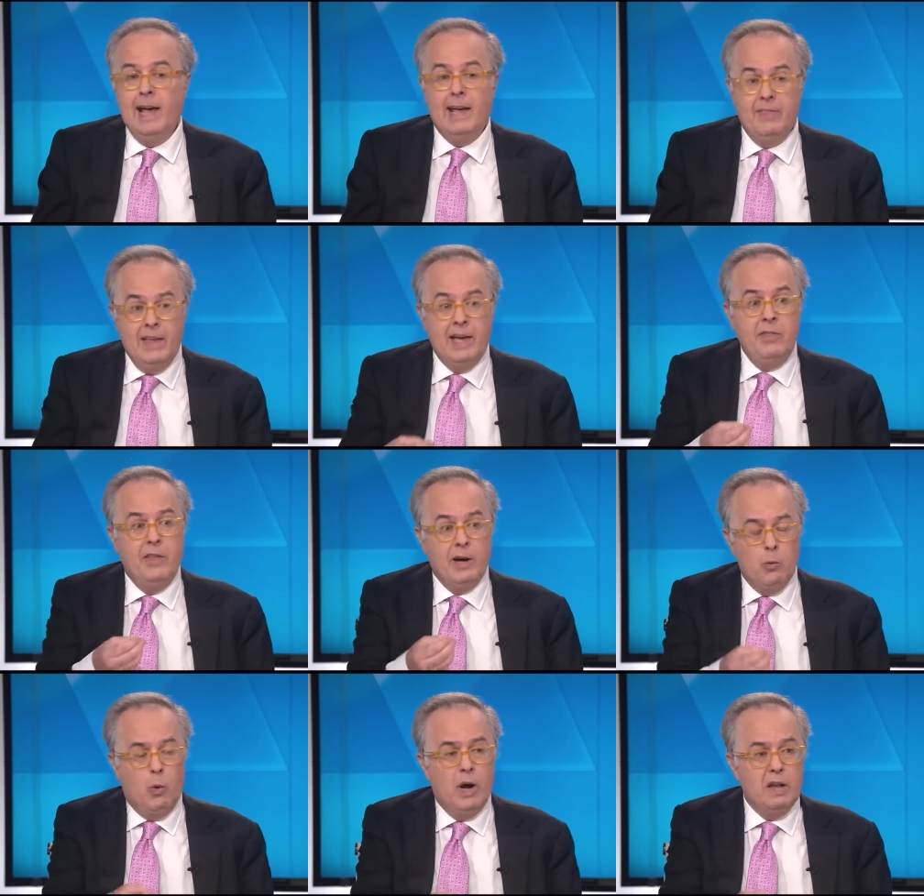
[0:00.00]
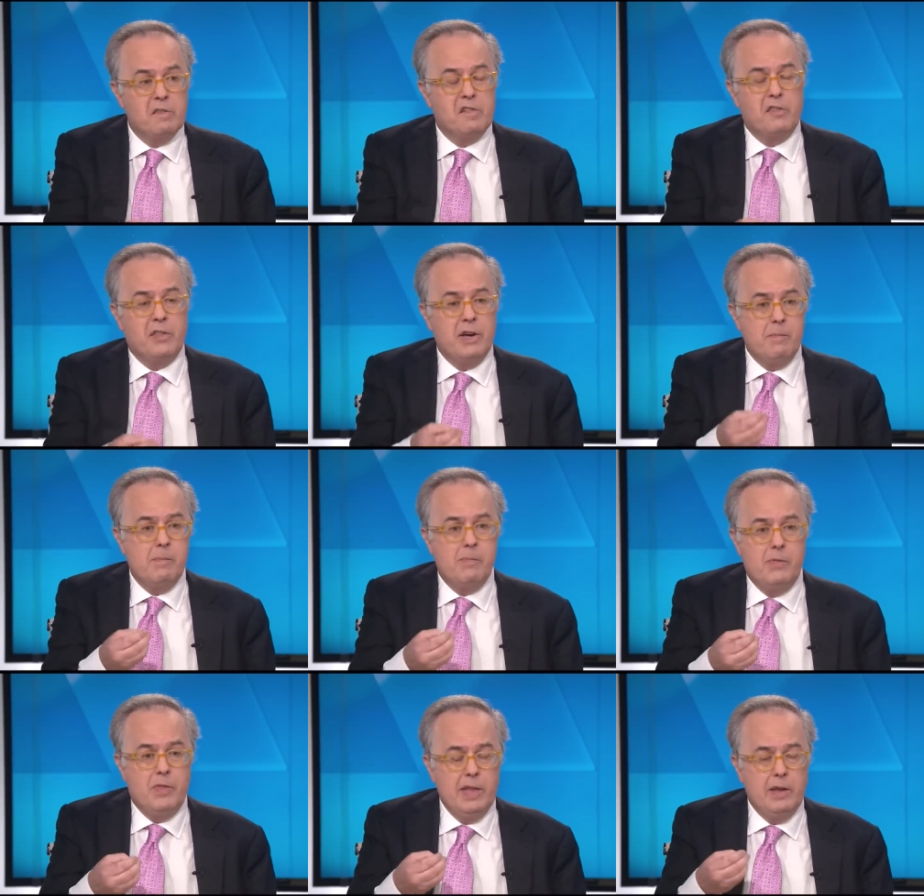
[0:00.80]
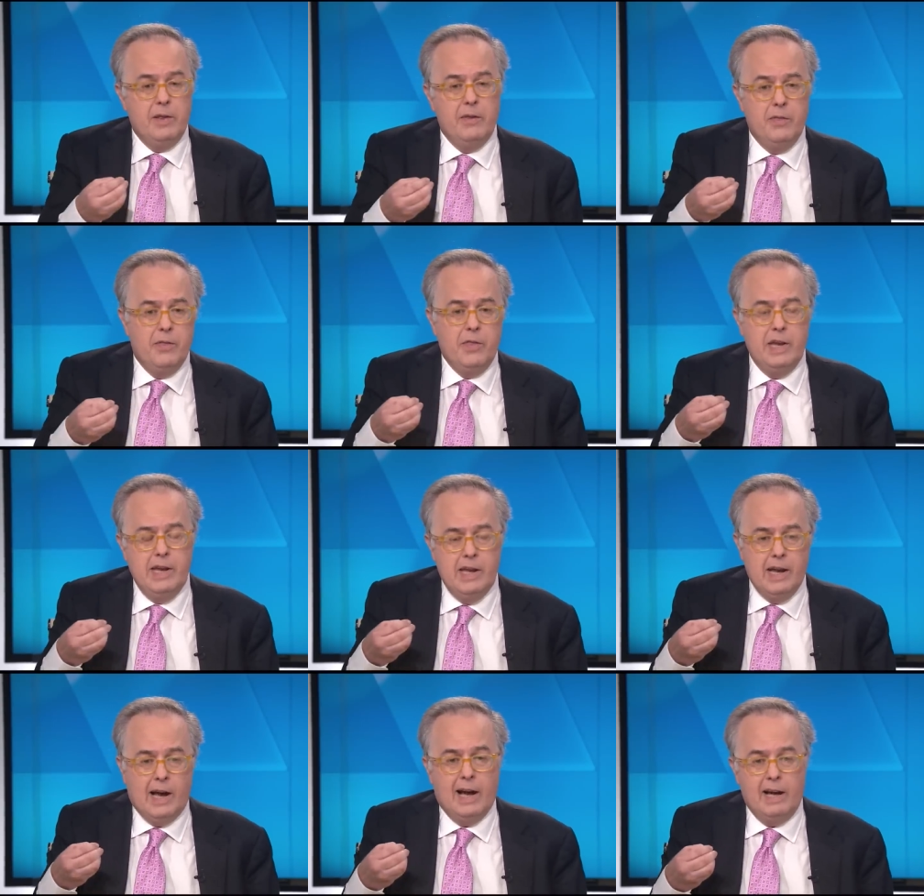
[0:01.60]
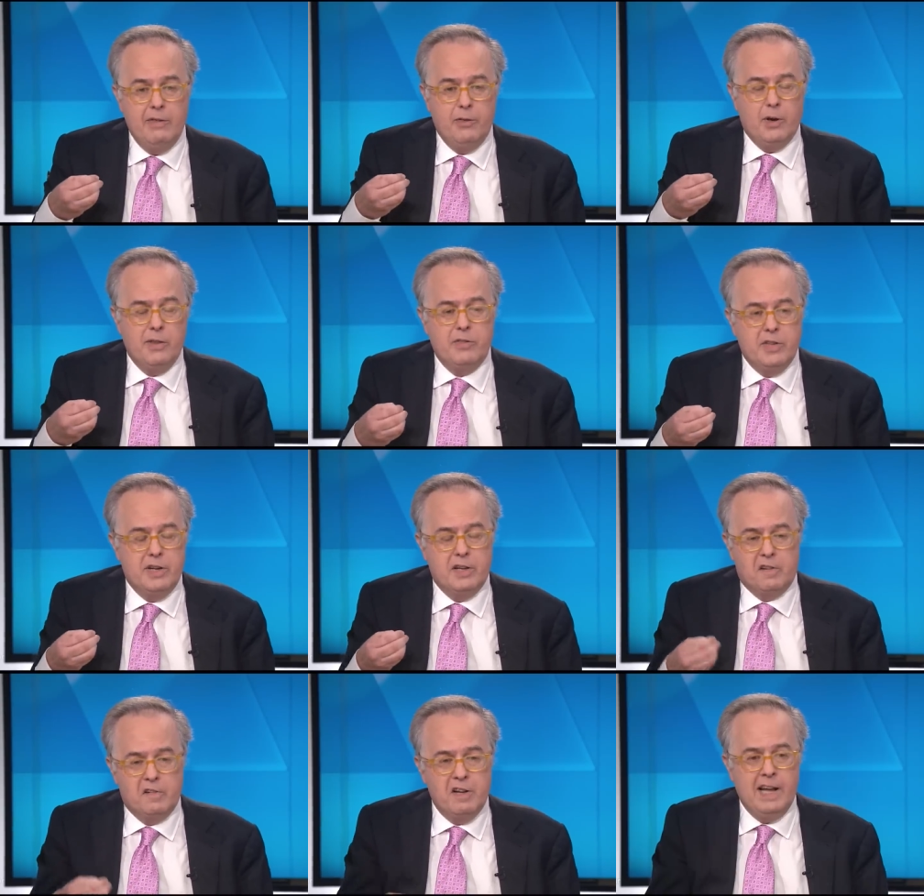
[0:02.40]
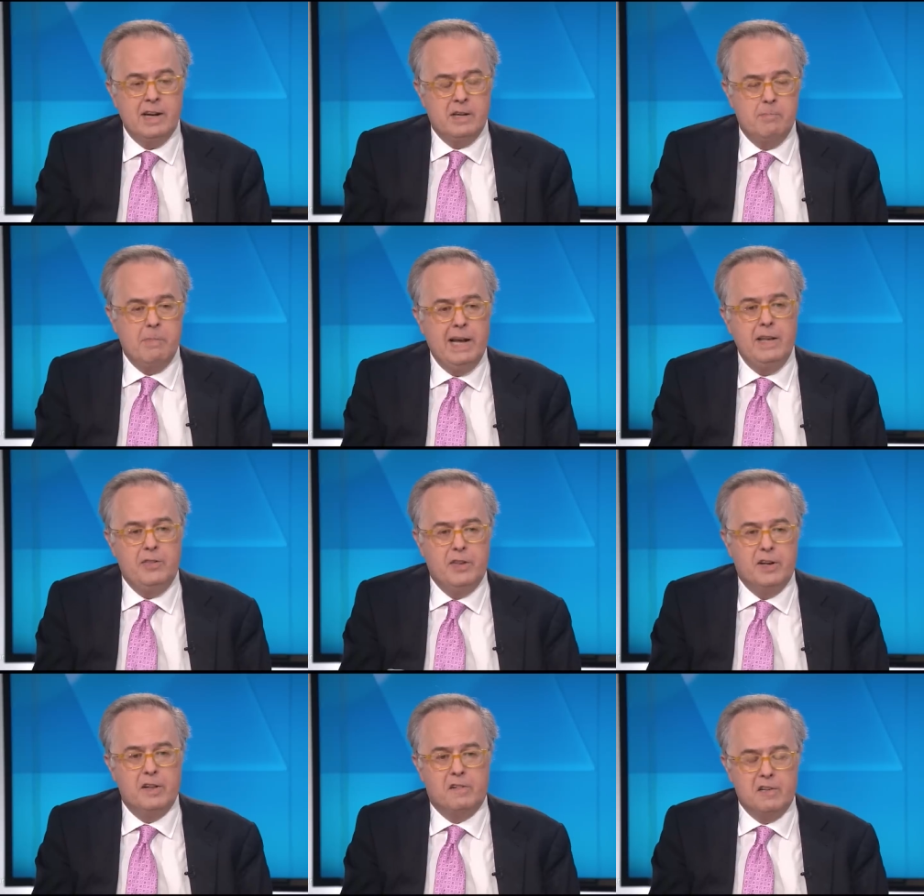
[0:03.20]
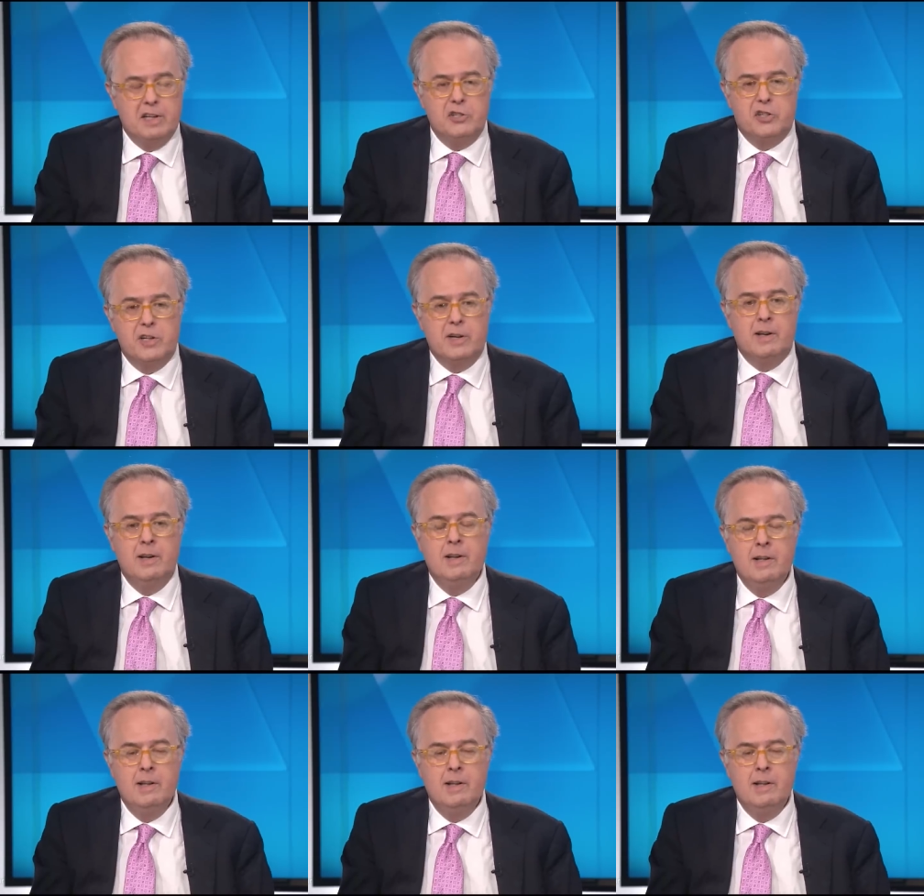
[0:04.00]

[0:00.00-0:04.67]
And then there was the the, the I thought the dissent made the decision,